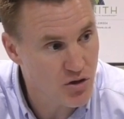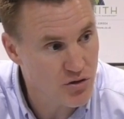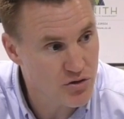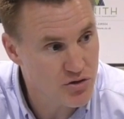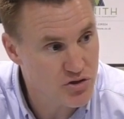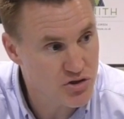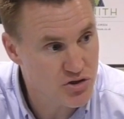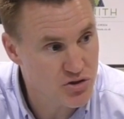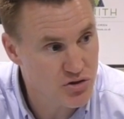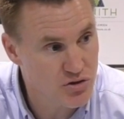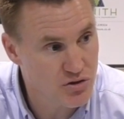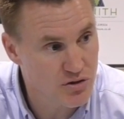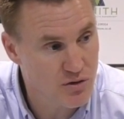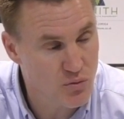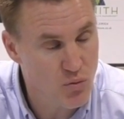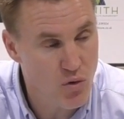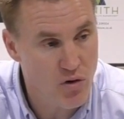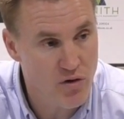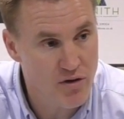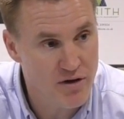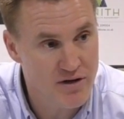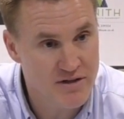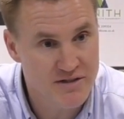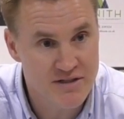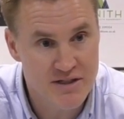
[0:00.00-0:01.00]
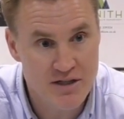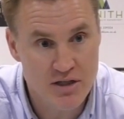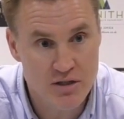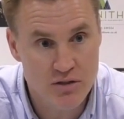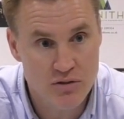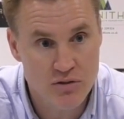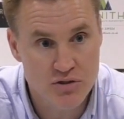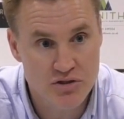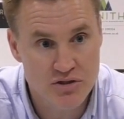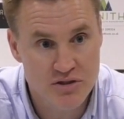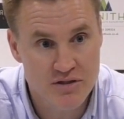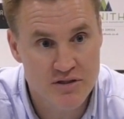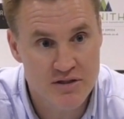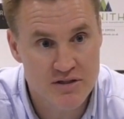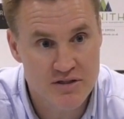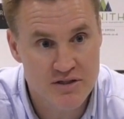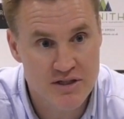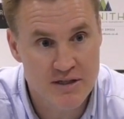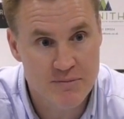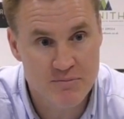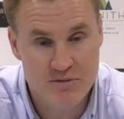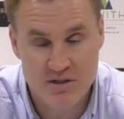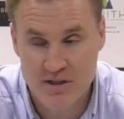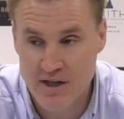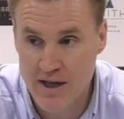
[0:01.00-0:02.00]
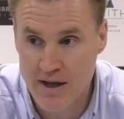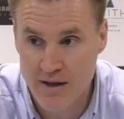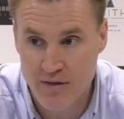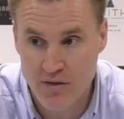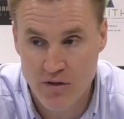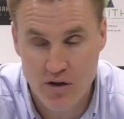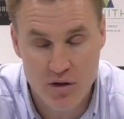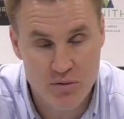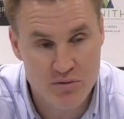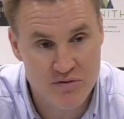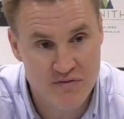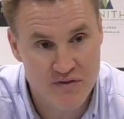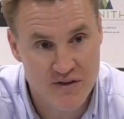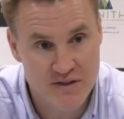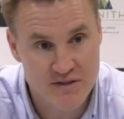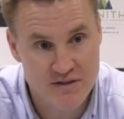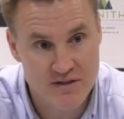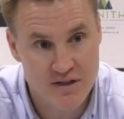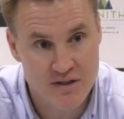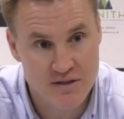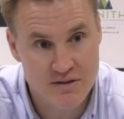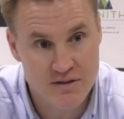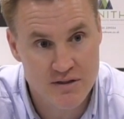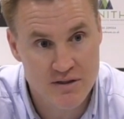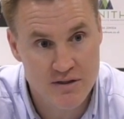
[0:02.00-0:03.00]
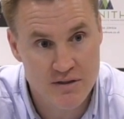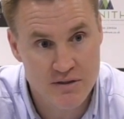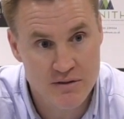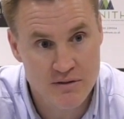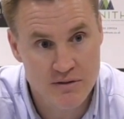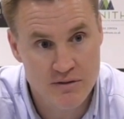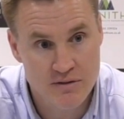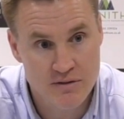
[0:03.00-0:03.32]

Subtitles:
Connor certainly warranted his inclusion in the team today. I thought it was fantastic.